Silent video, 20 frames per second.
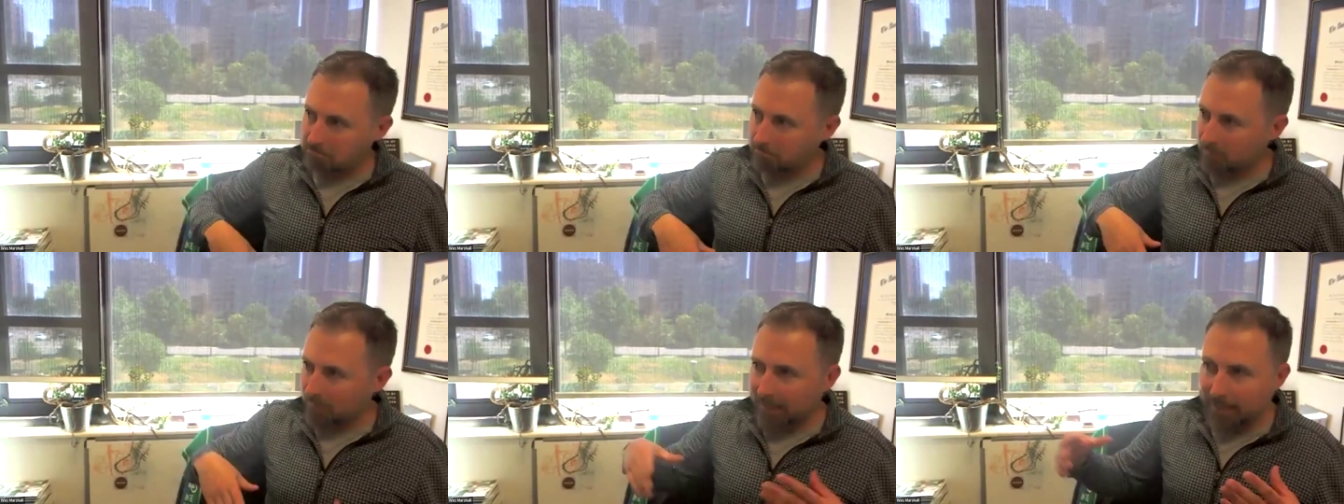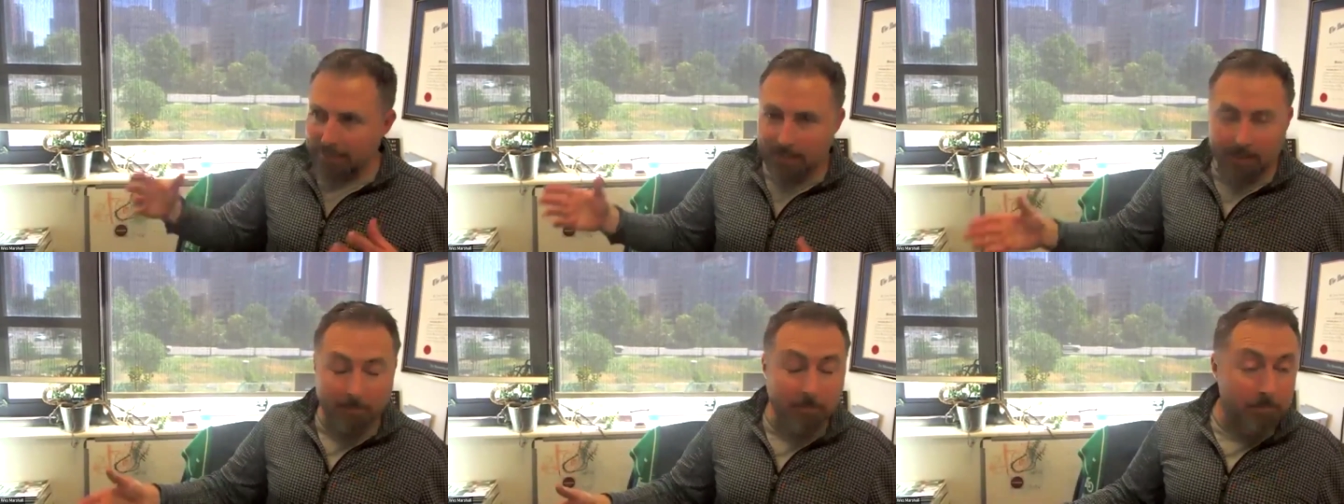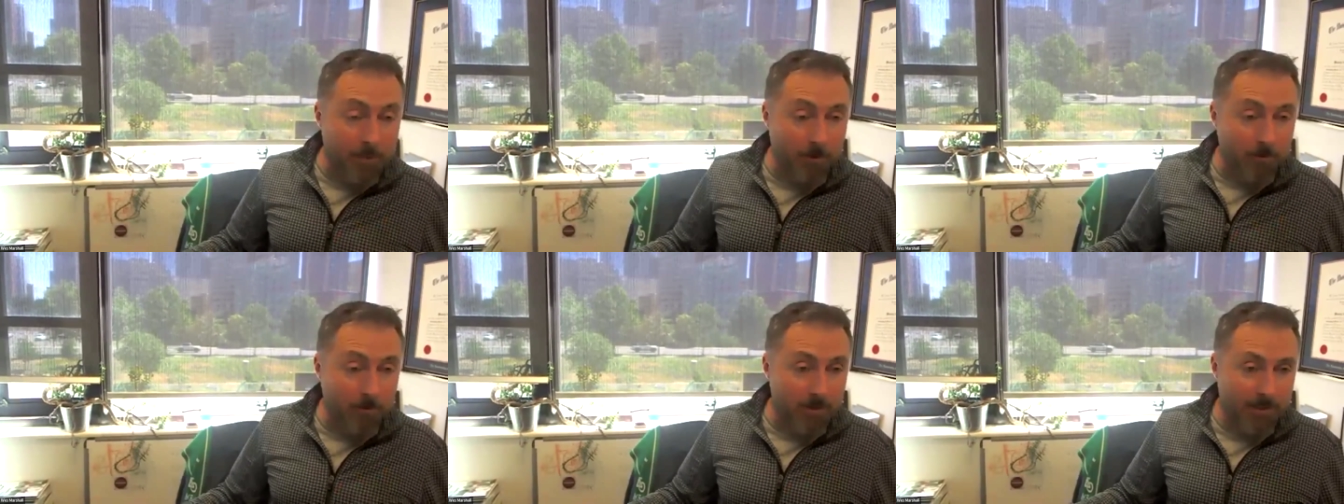They ended up
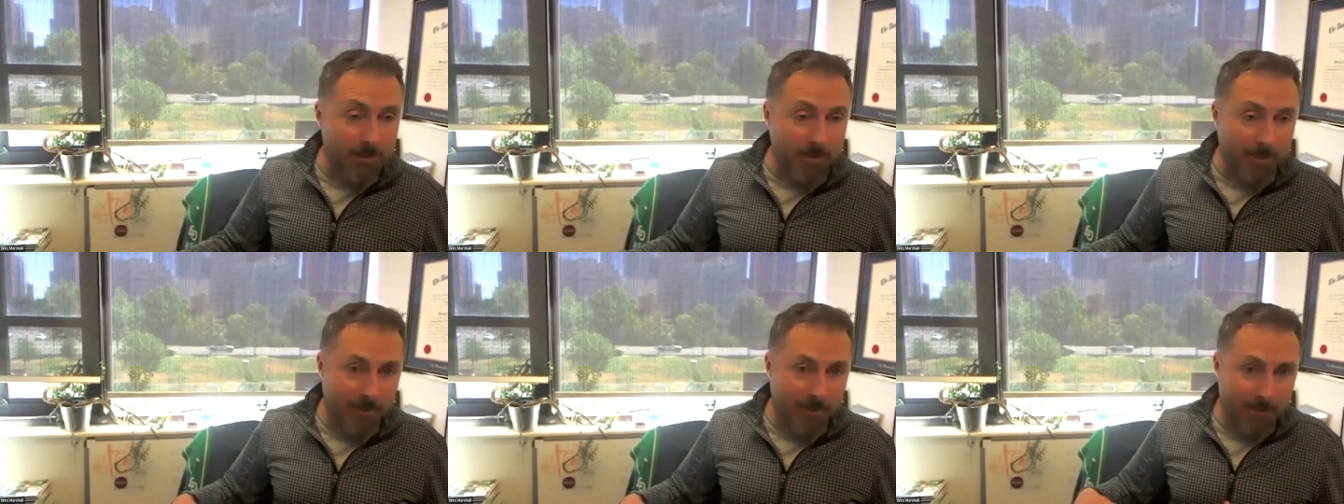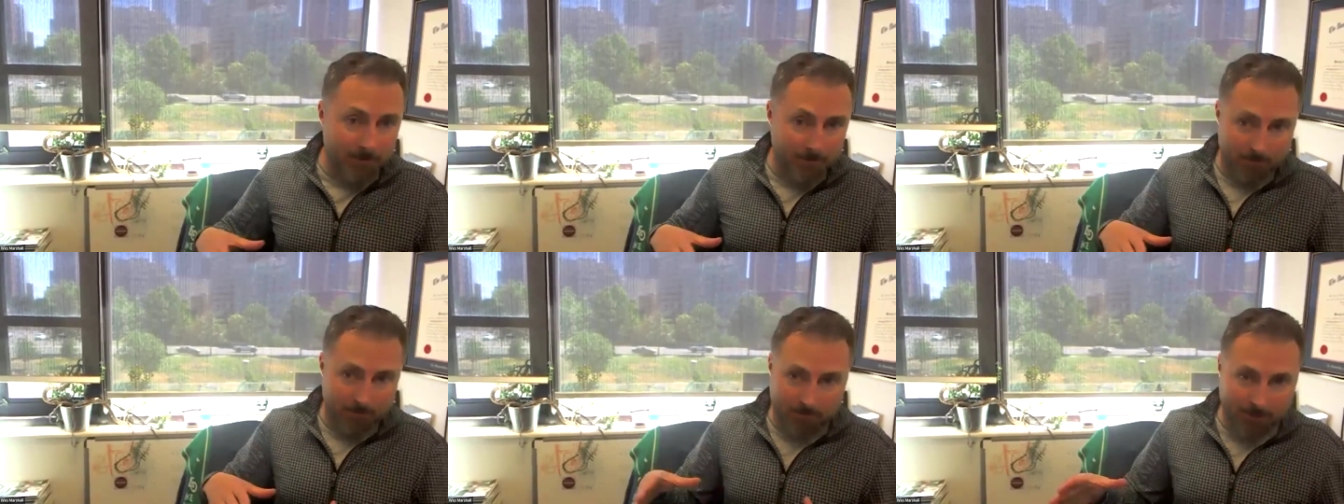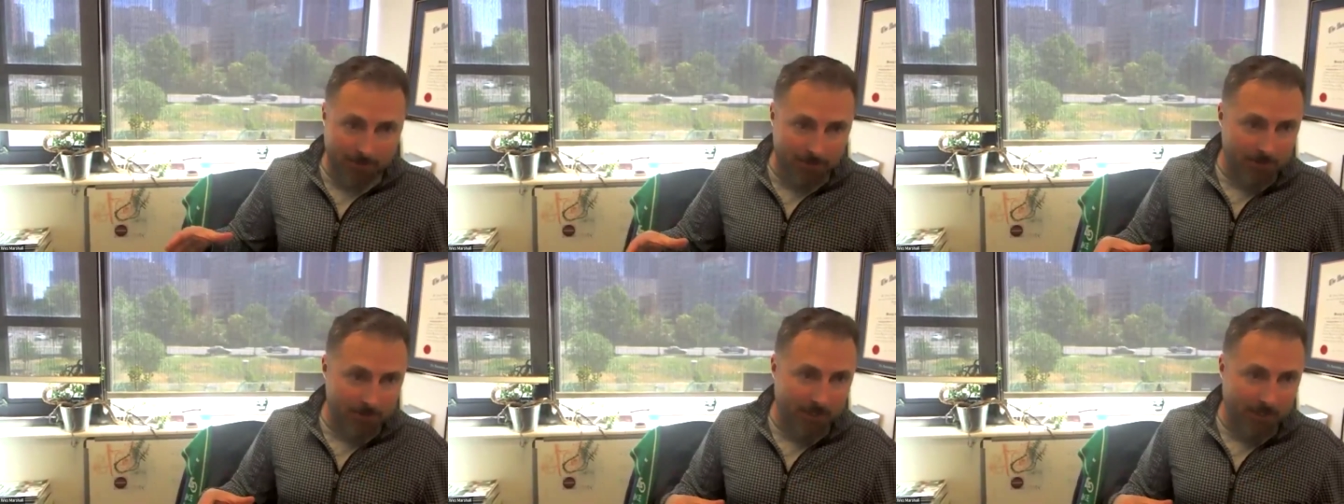building it
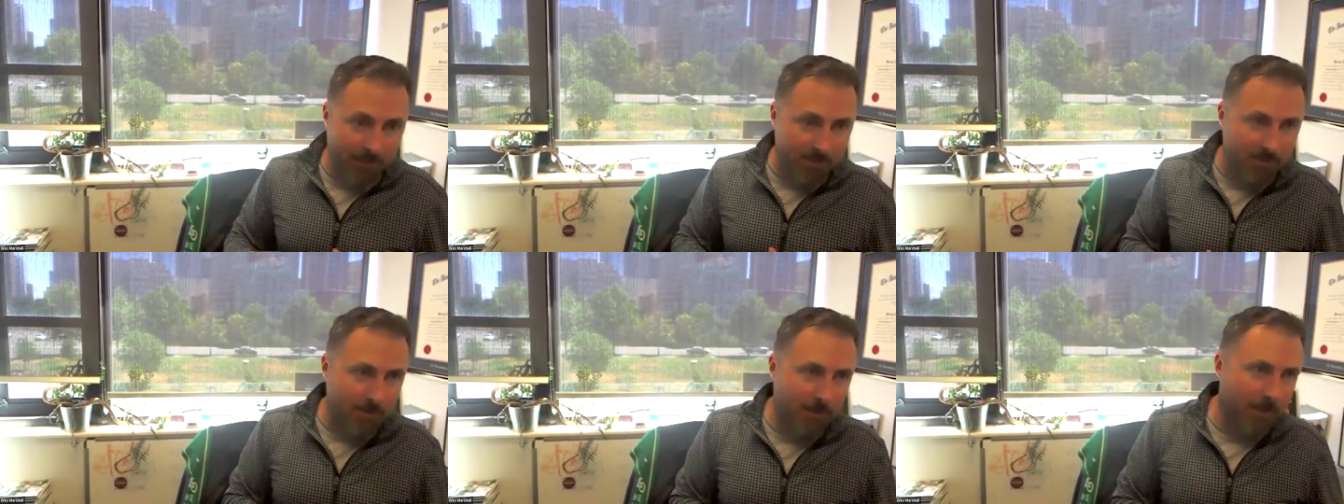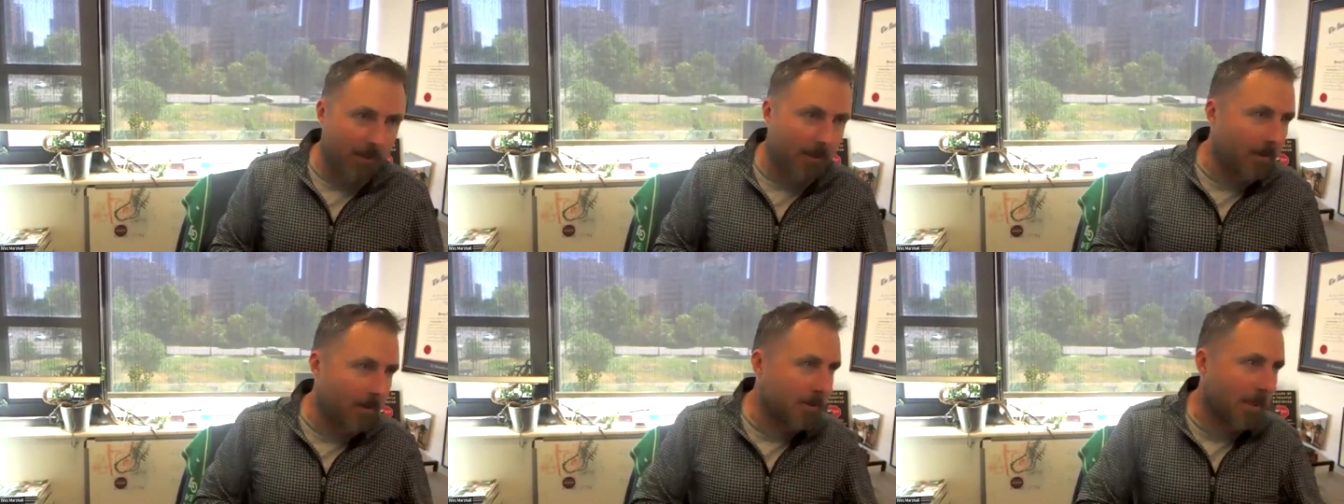like the next day.